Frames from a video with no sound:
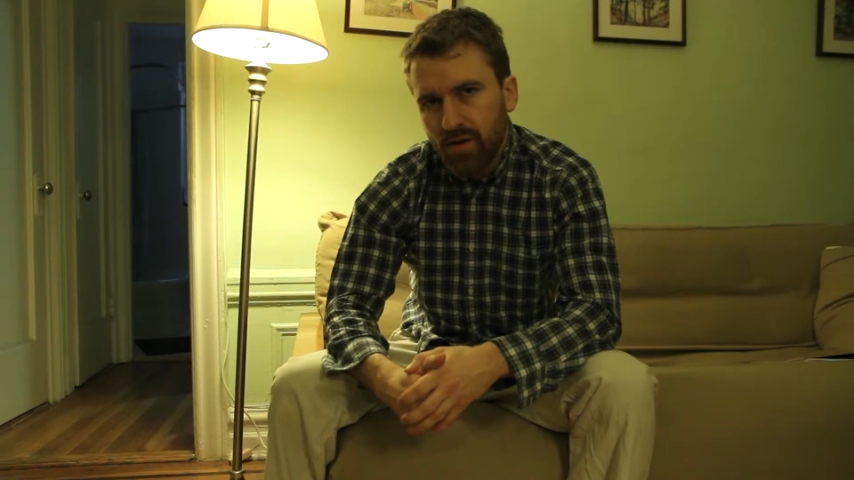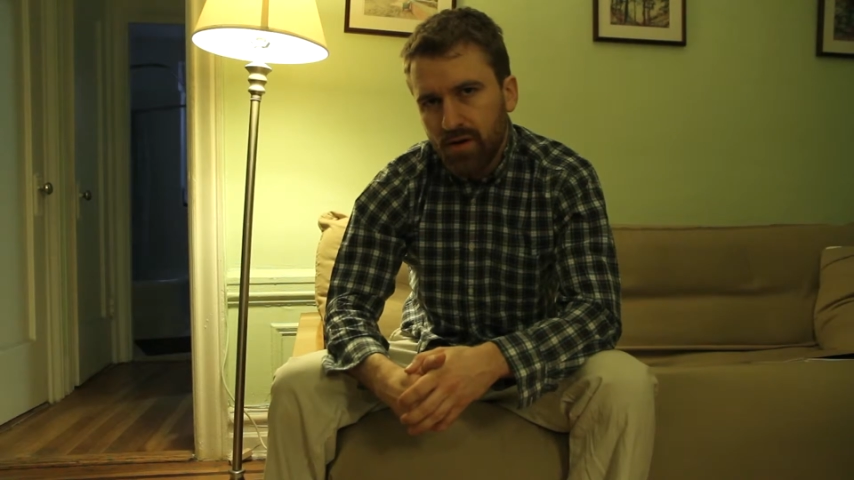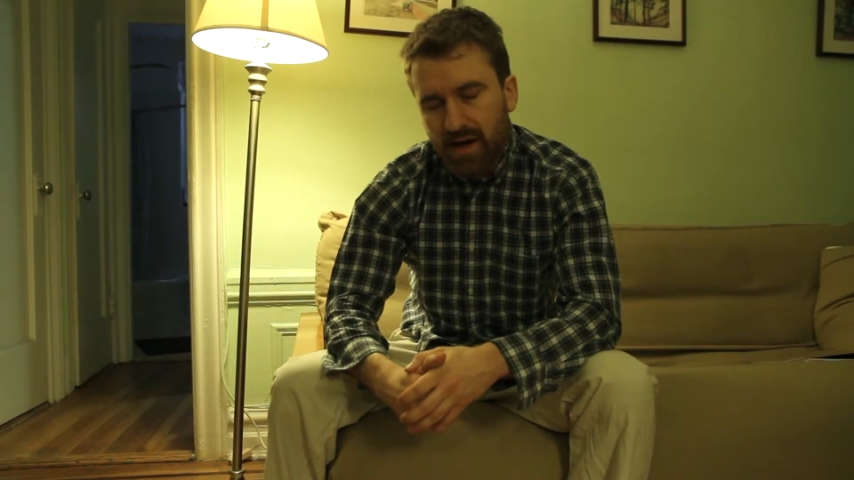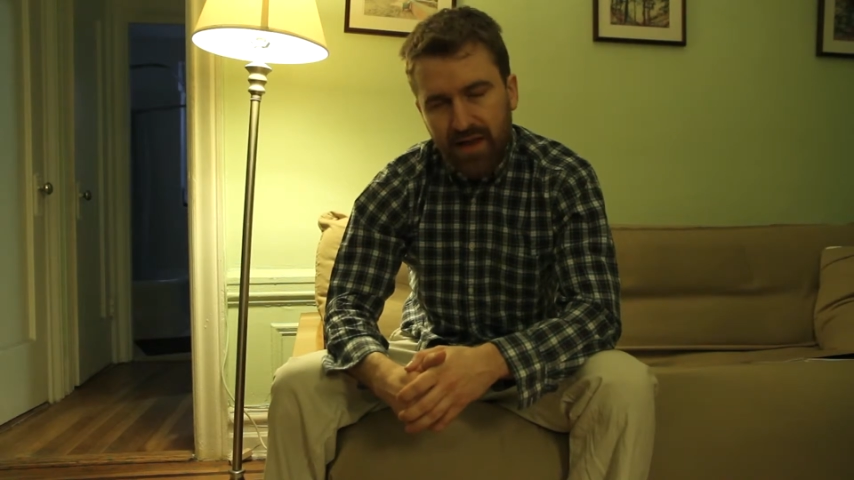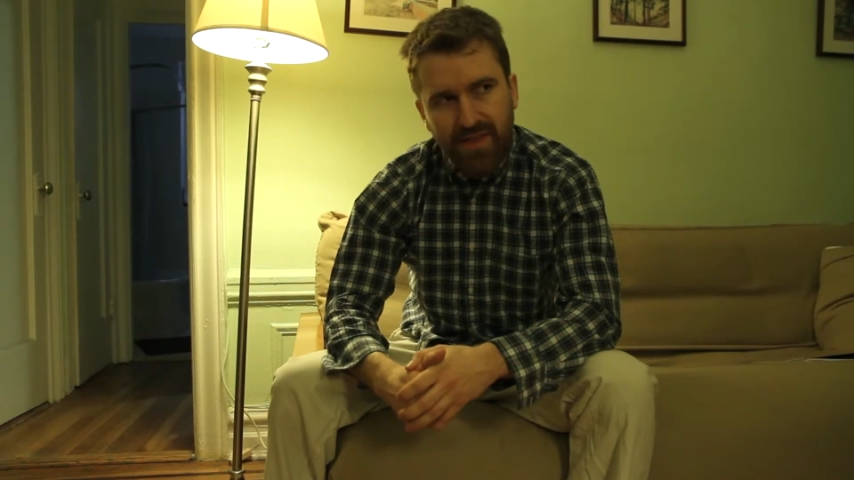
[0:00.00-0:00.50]

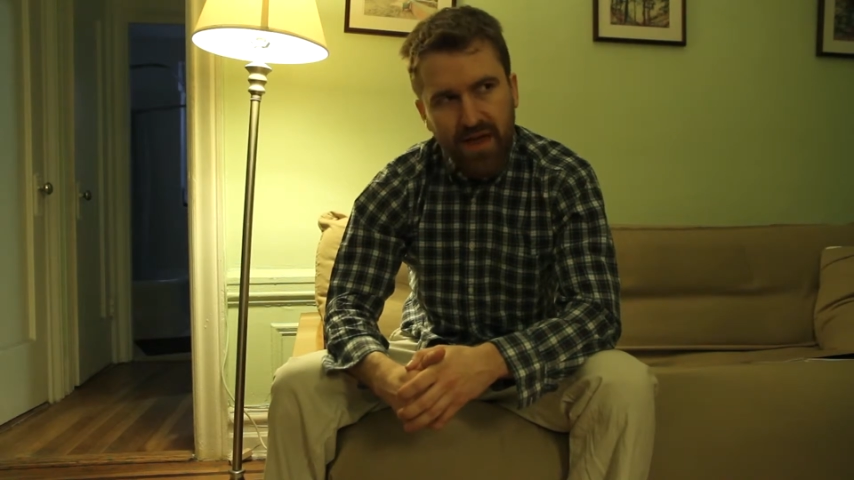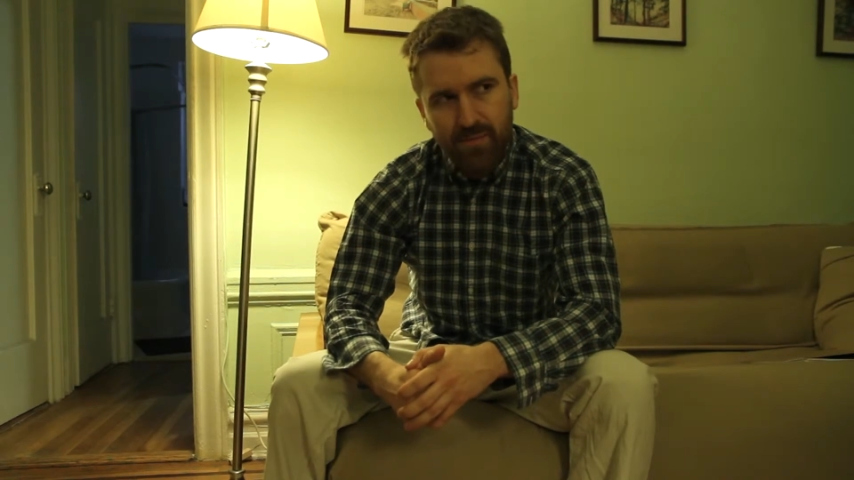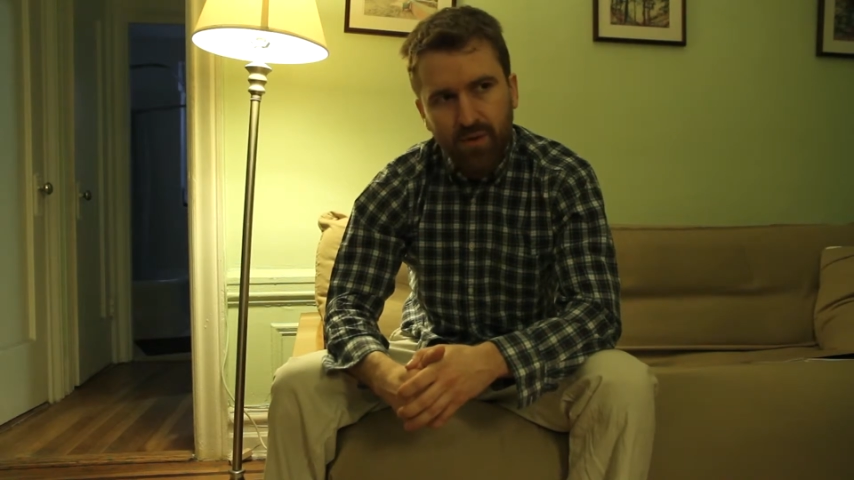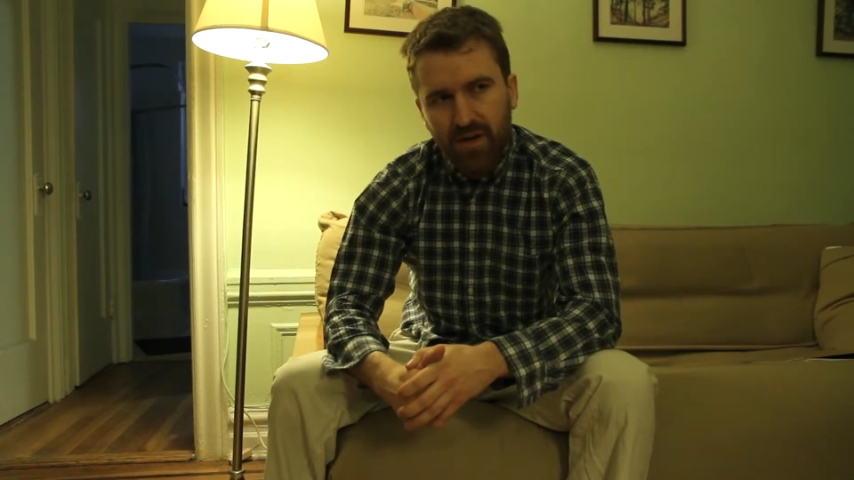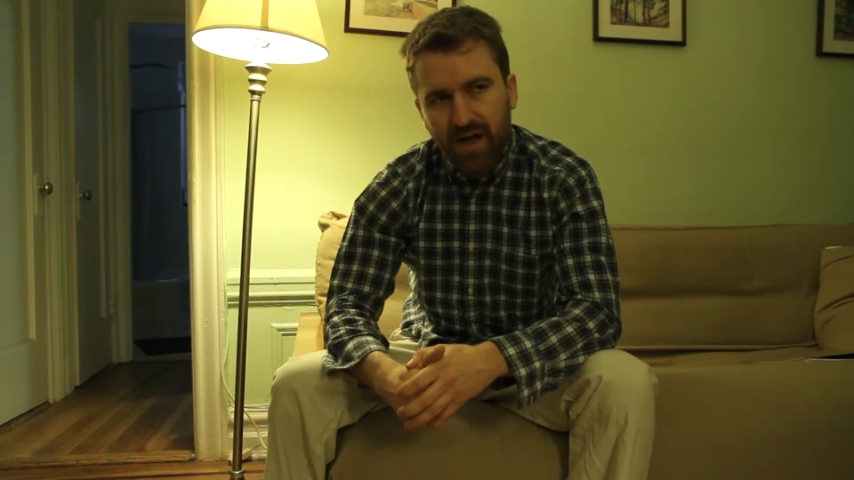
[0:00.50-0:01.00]
And at that
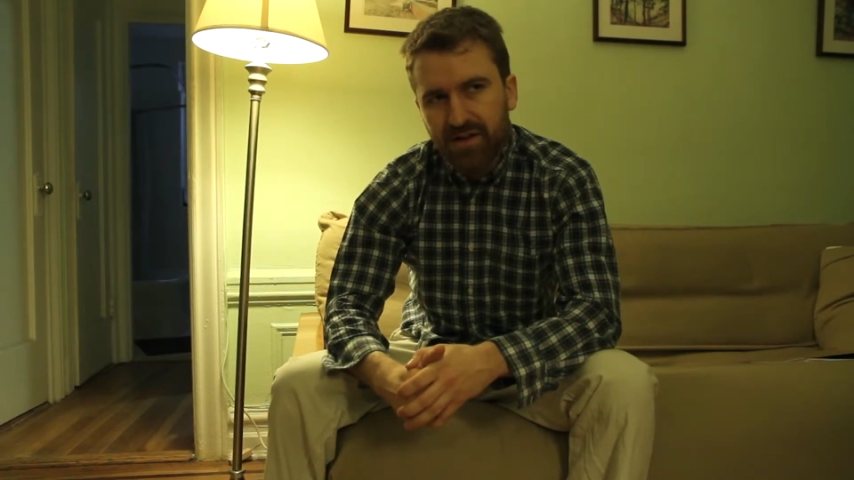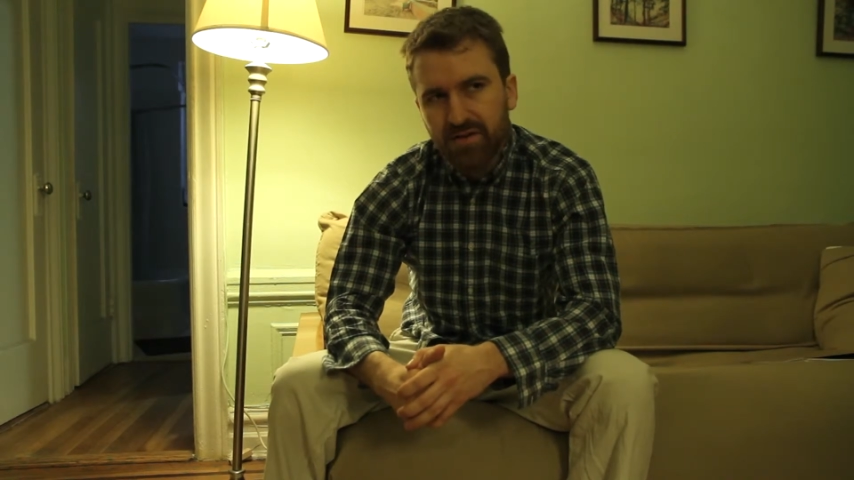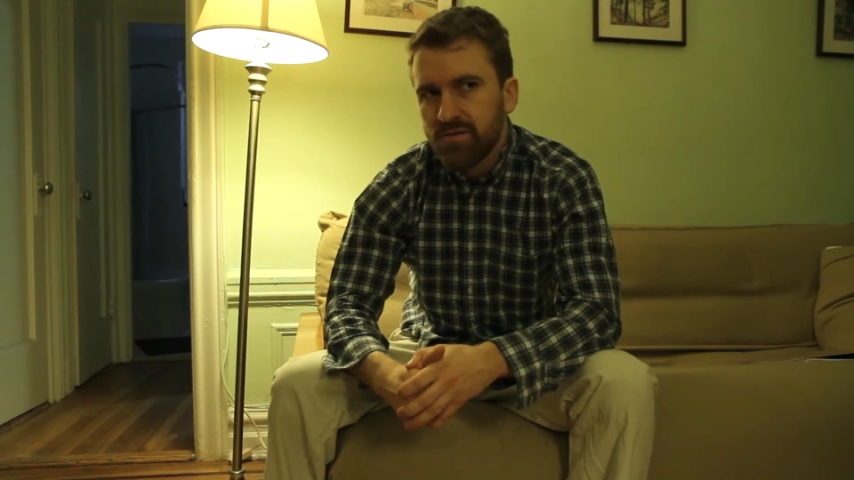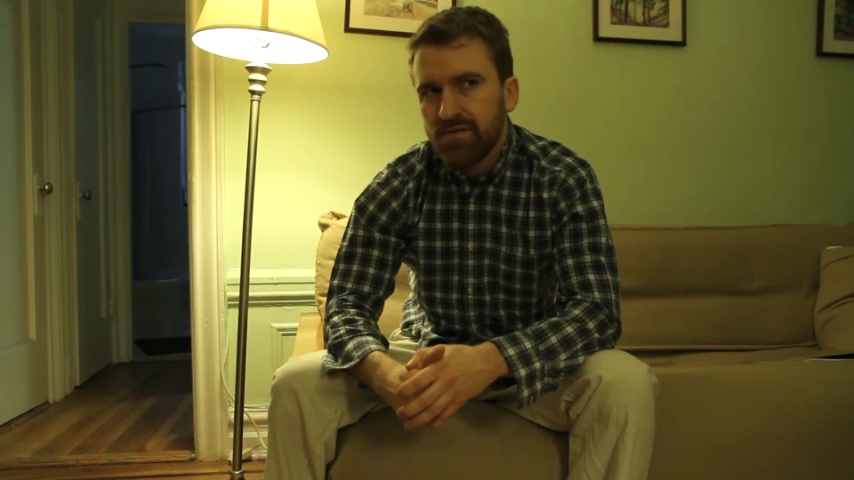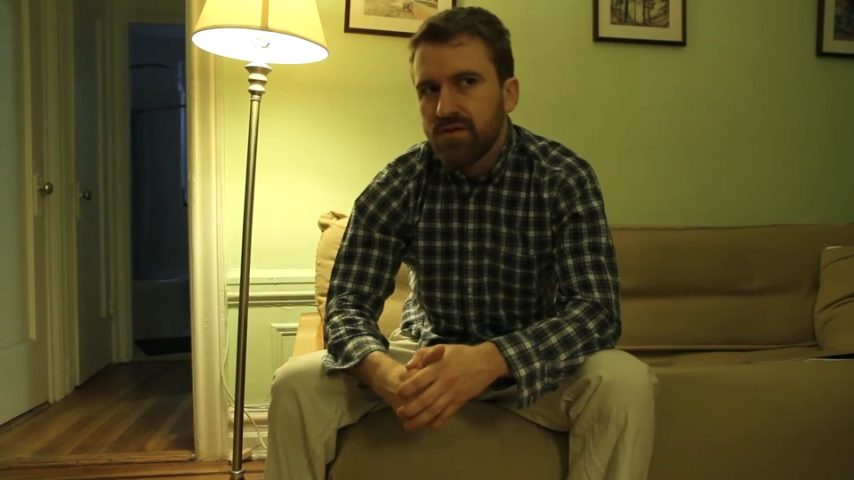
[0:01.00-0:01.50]
point I
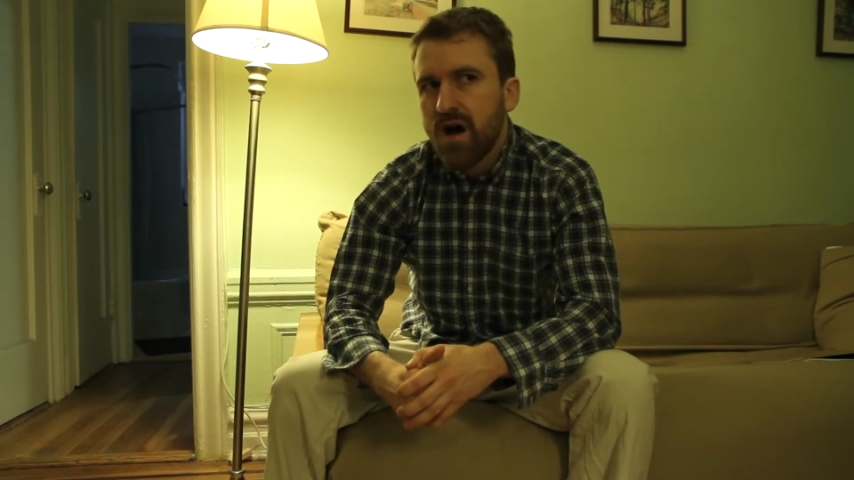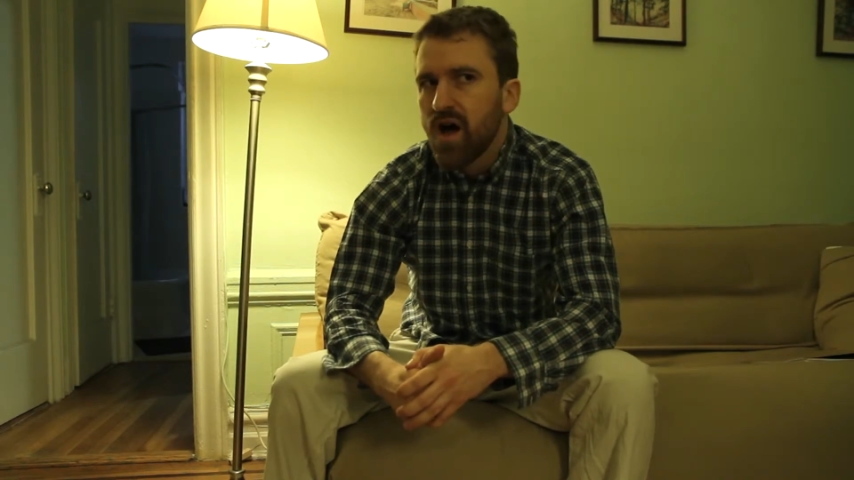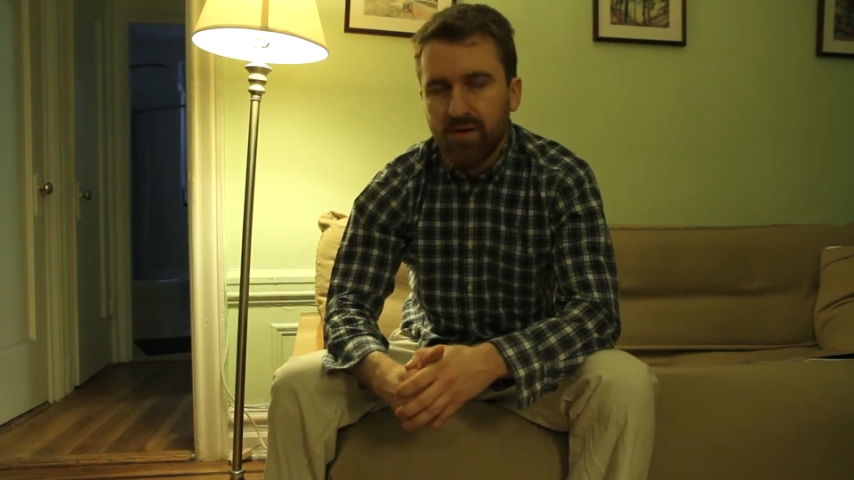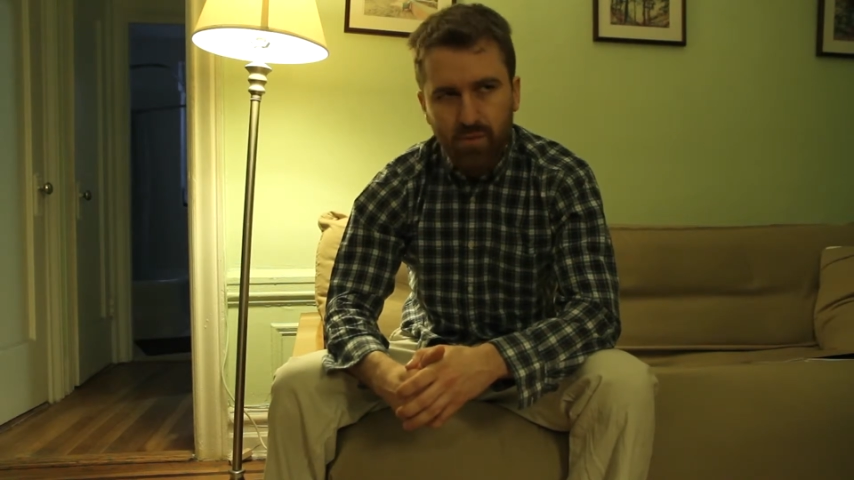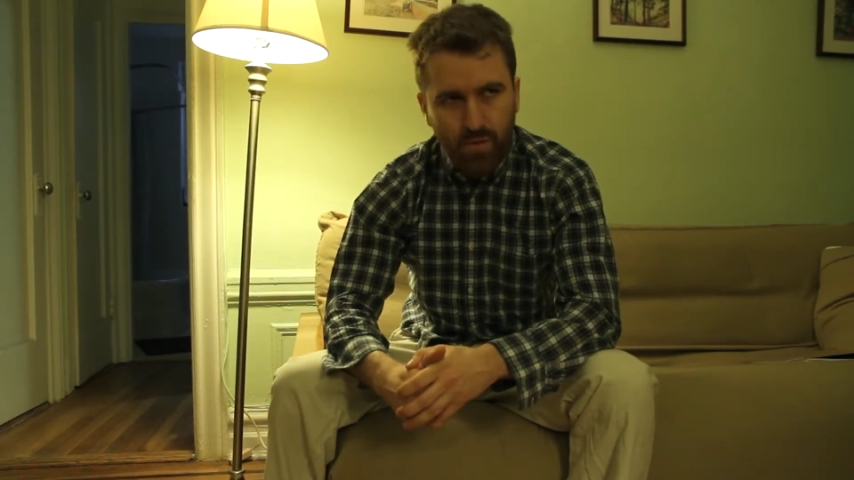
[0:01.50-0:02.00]
knew
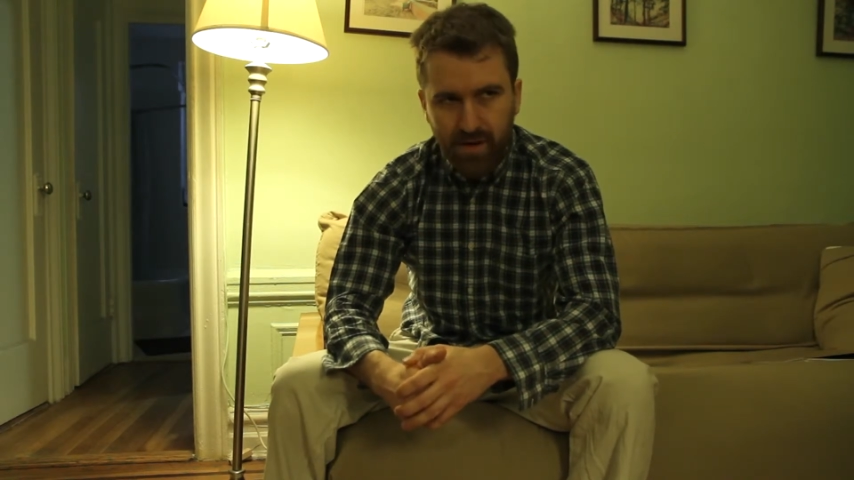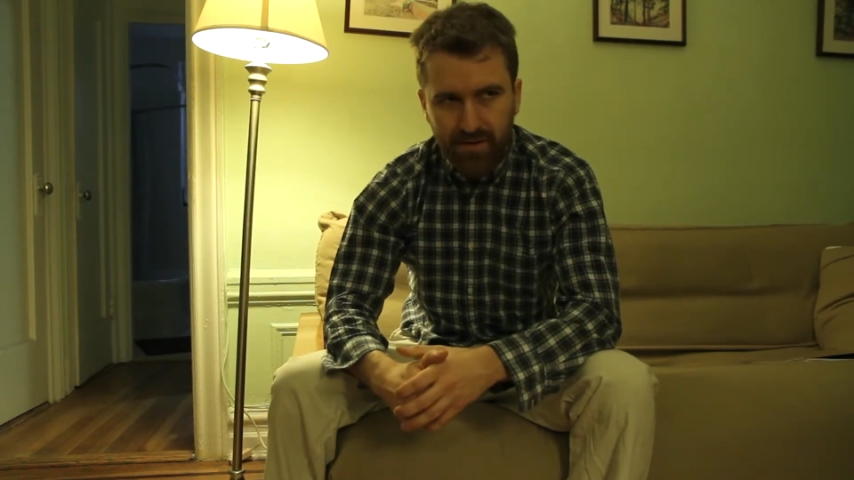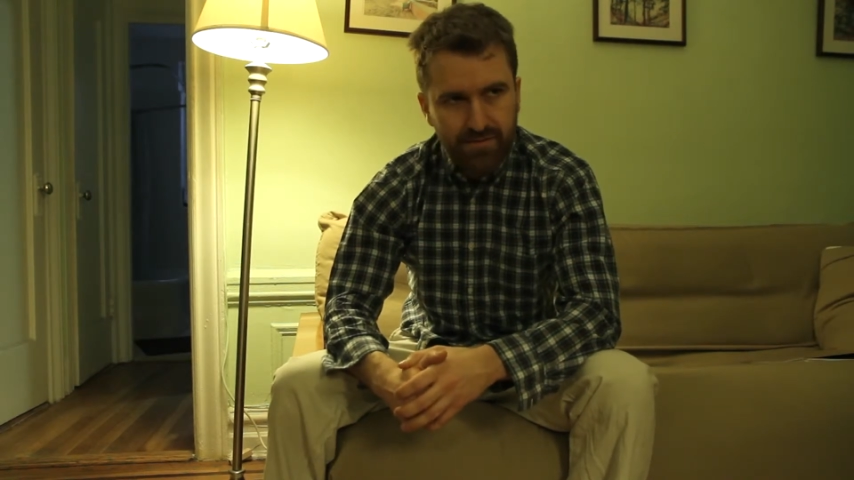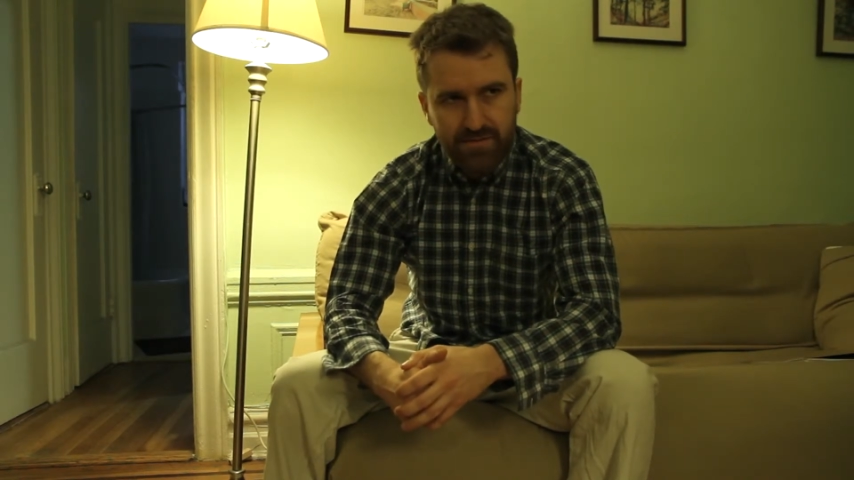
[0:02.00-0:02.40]
not what